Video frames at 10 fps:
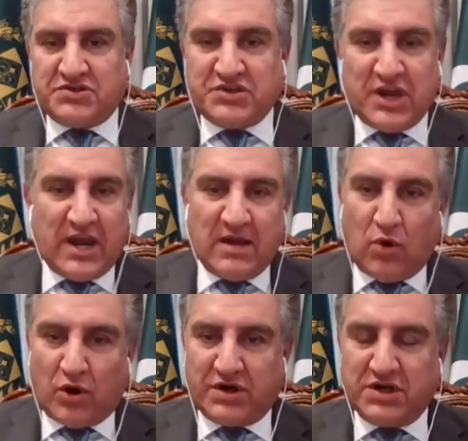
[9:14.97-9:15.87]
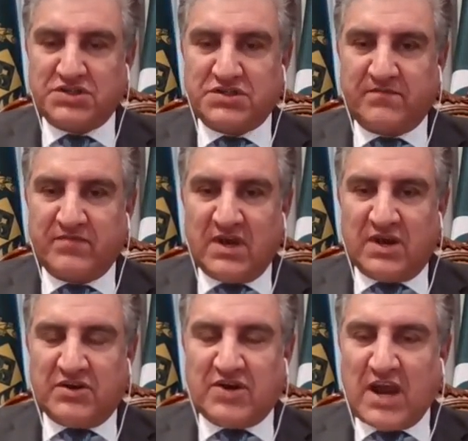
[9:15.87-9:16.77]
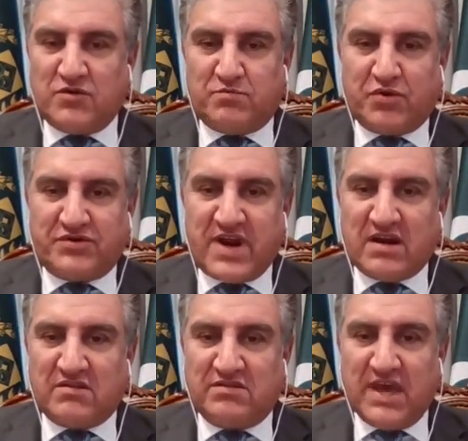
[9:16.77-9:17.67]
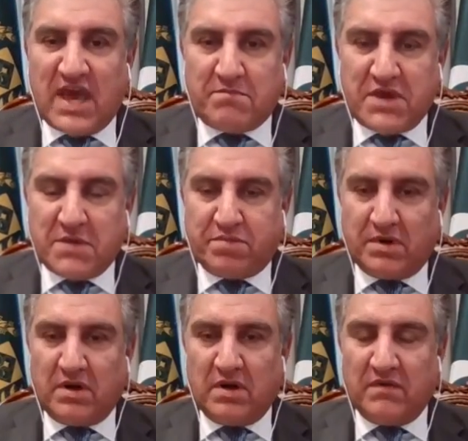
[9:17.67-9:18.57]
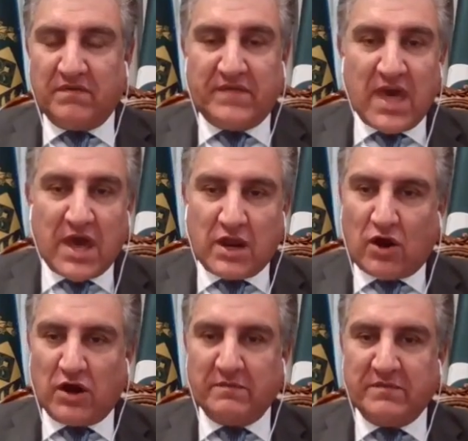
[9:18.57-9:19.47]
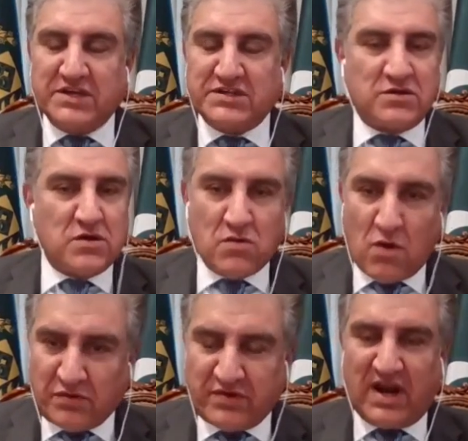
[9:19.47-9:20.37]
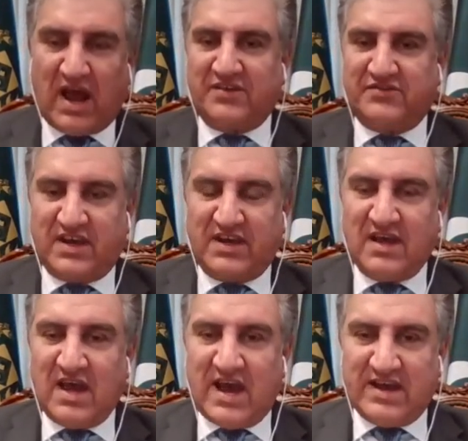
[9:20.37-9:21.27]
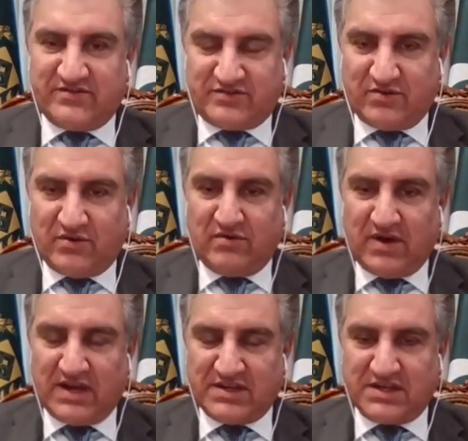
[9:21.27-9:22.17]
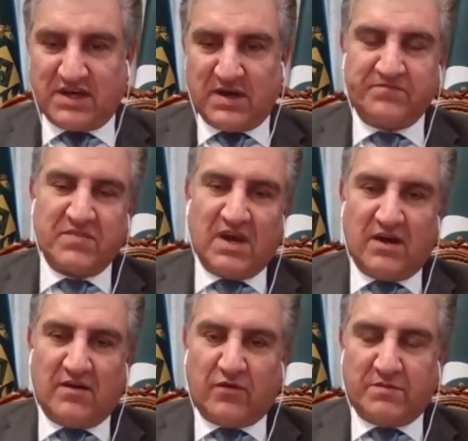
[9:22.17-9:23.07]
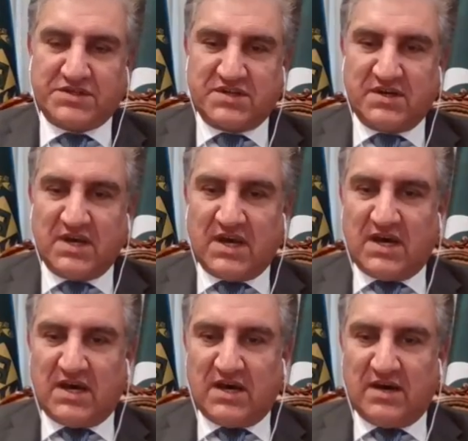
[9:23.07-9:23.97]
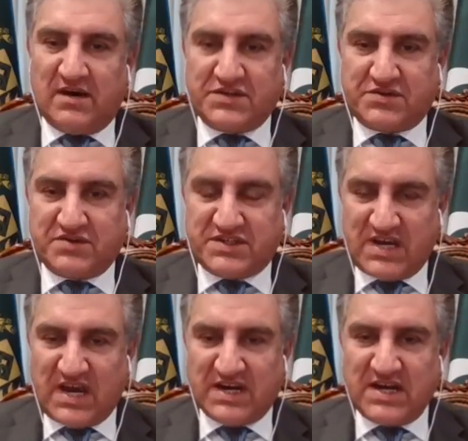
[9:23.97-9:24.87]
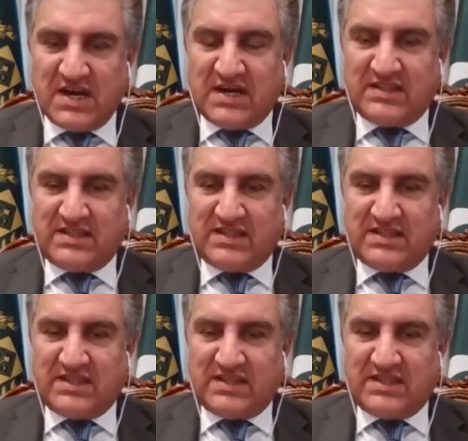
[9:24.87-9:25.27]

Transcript: sealing borders, trying to protect their people, their economies, not realizing, as for Mr. Visto said,